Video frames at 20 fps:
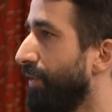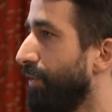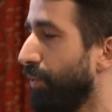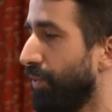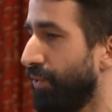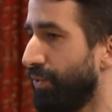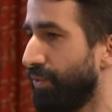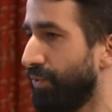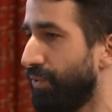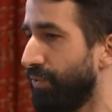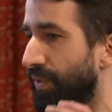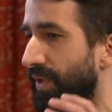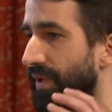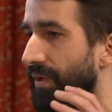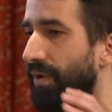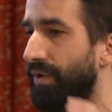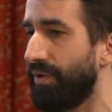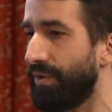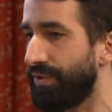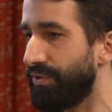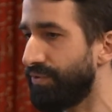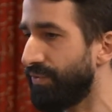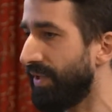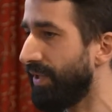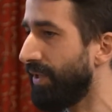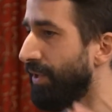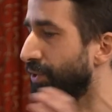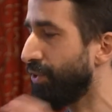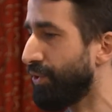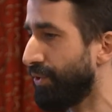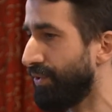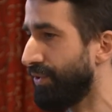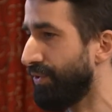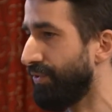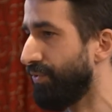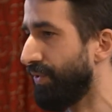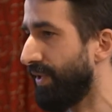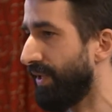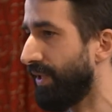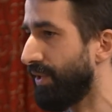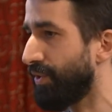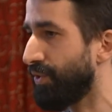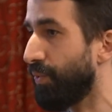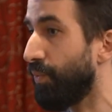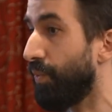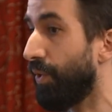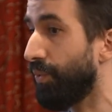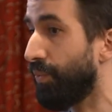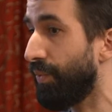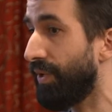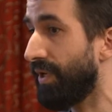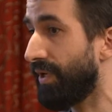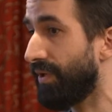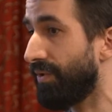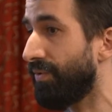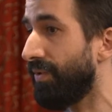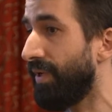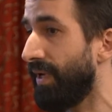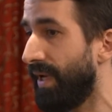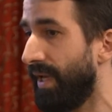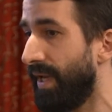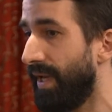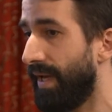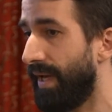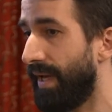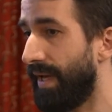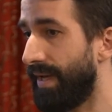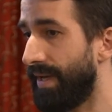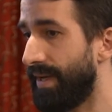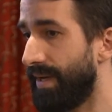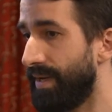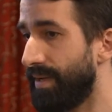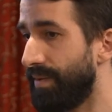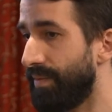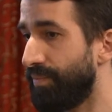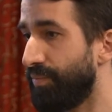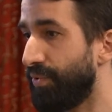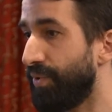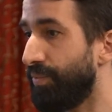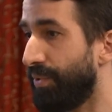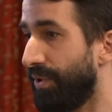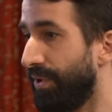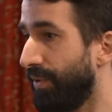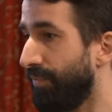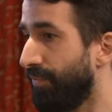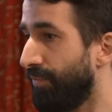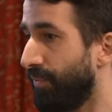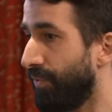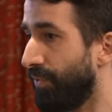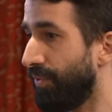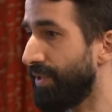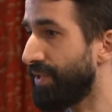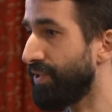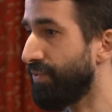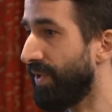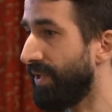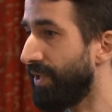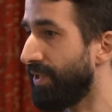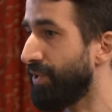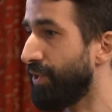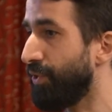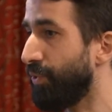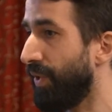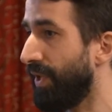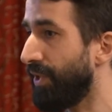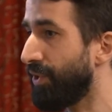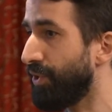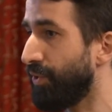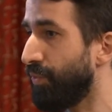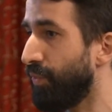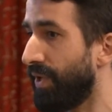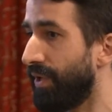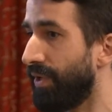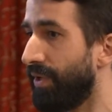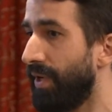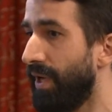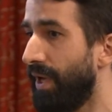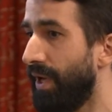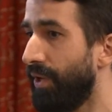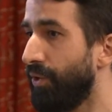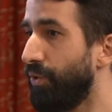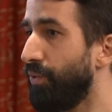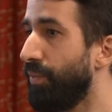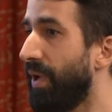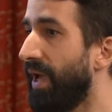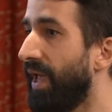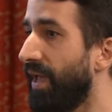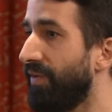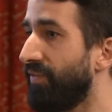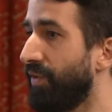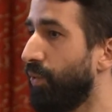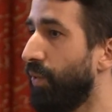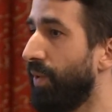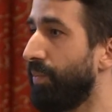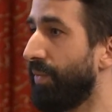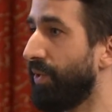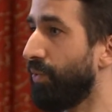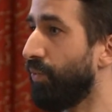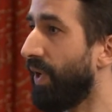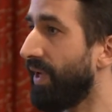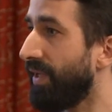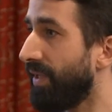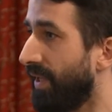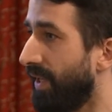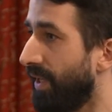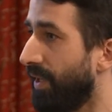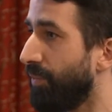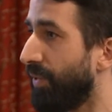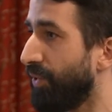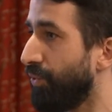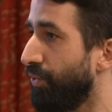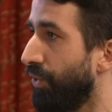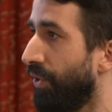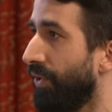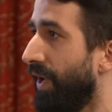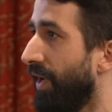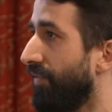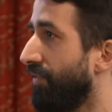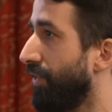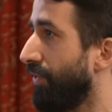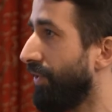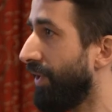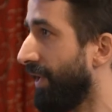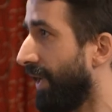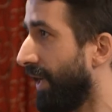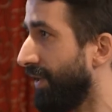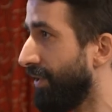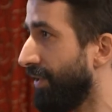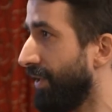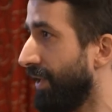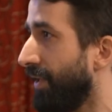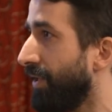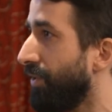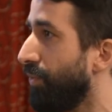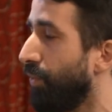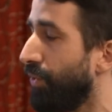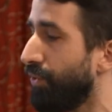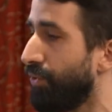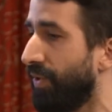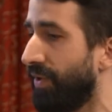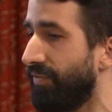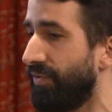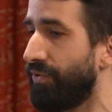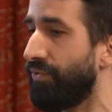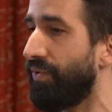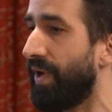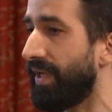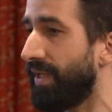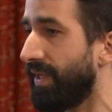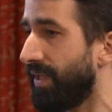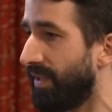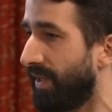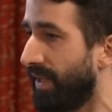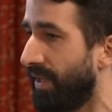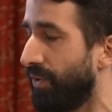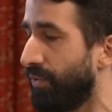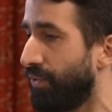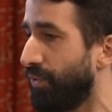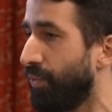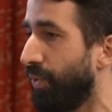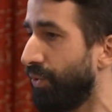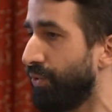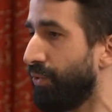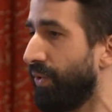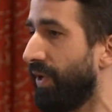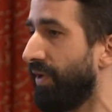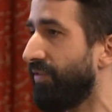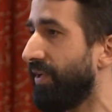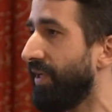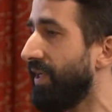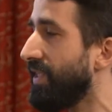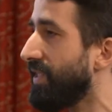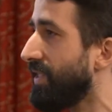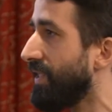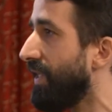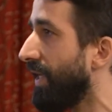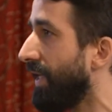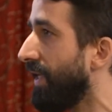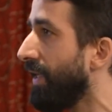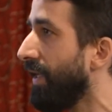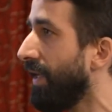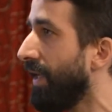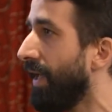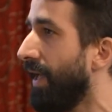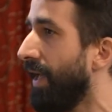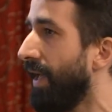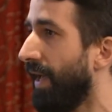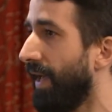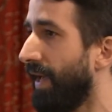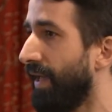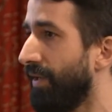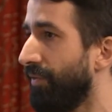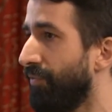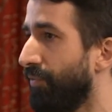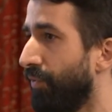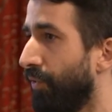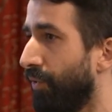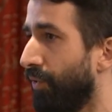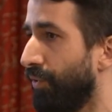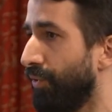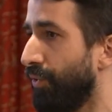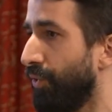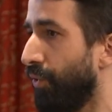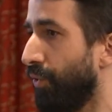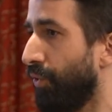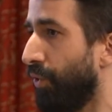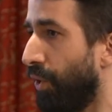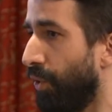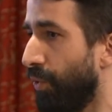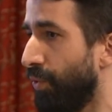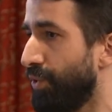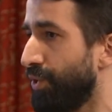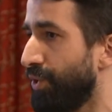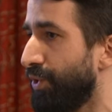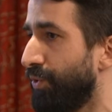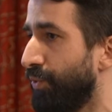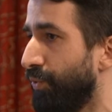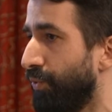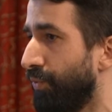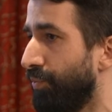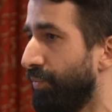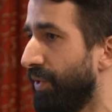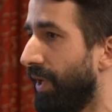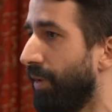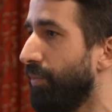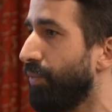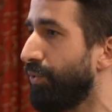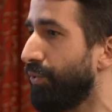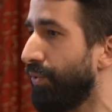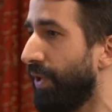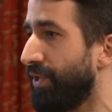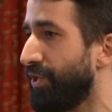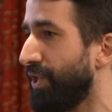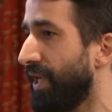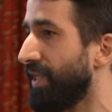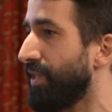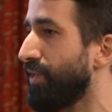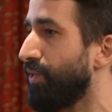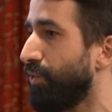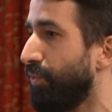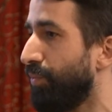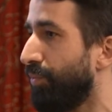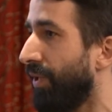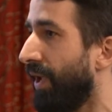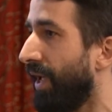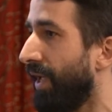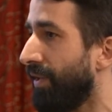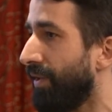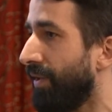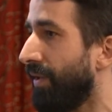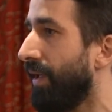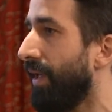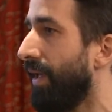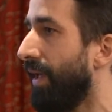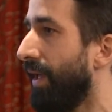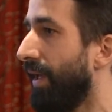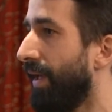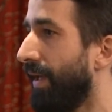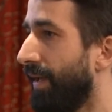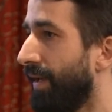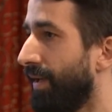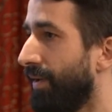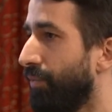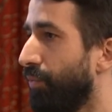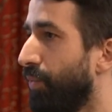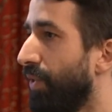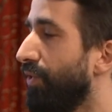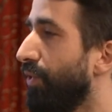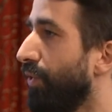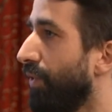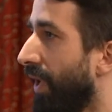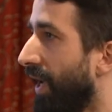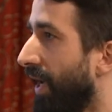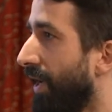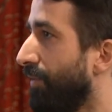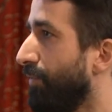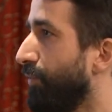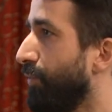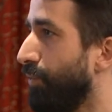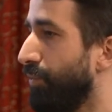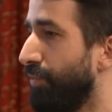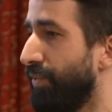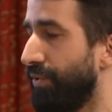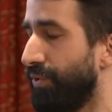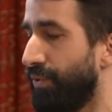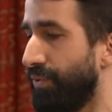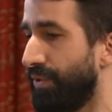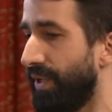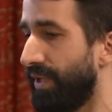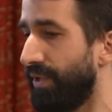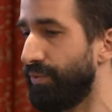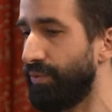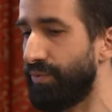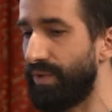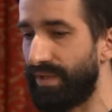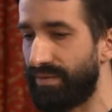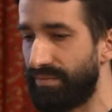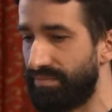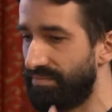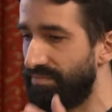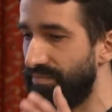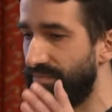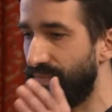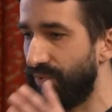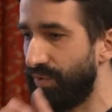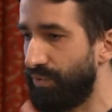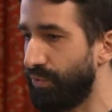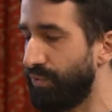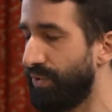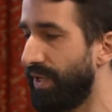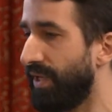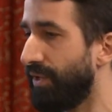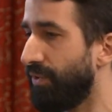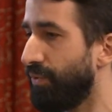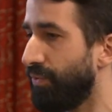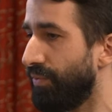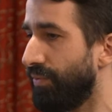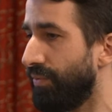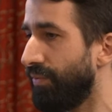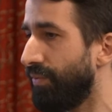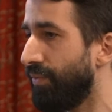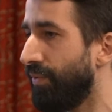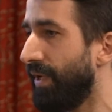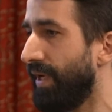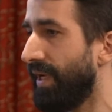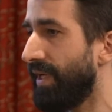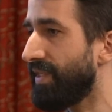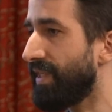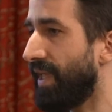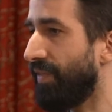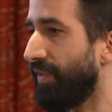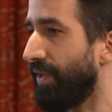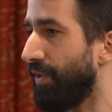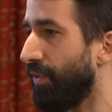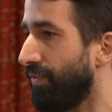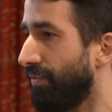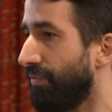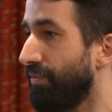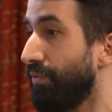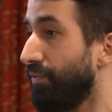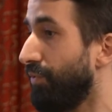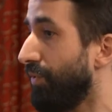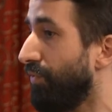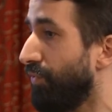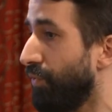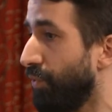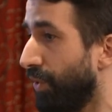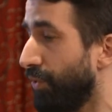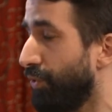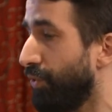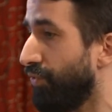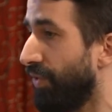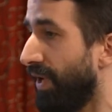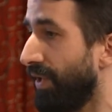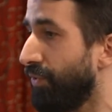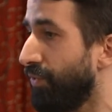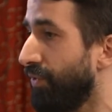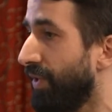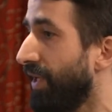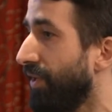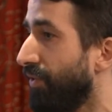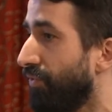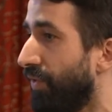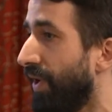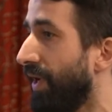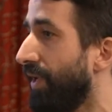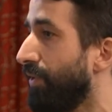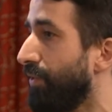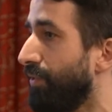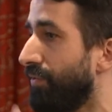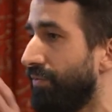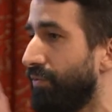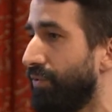You want to do a longer training, shorter training. So what we are preparing for is rather a situation where you may have equipment one day, but you don't have it on another day. You want to have a running day, or you want to have an easy day. And for your coach to be able to adjust, to plan with your life, to tell you that today do something on. If you want to run today, great.